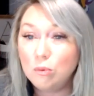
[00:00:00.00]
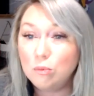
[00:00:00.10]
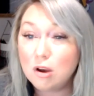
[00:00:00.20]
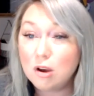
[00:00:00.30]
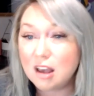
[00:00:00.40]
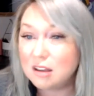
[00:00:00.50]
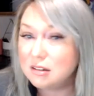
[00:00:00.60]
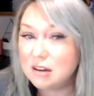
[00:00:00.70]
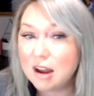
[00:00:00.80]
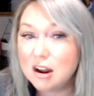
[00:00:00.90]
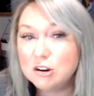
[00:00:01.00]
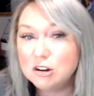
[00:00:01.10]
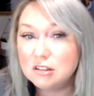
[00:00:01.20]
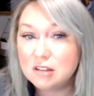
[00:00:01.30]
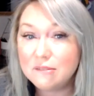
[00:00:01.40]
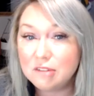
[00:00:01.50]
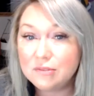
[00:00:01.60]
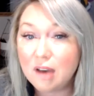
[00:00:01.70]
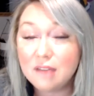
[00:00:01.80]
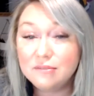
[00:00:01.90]

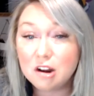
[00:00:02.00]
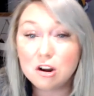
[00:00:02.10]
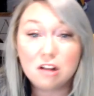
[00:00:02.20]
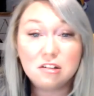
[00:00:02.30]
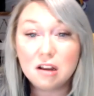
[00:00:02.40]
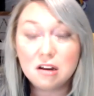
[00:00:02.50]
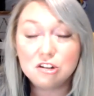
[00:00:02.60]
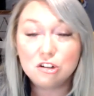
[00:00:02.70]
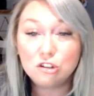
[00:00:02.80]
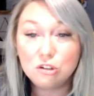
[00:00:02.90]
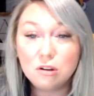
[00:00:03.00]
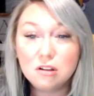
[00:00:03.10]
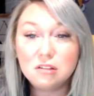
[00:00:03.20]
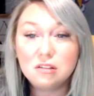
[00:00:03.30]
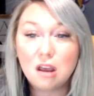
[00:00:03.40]
1,975 veterinary technician students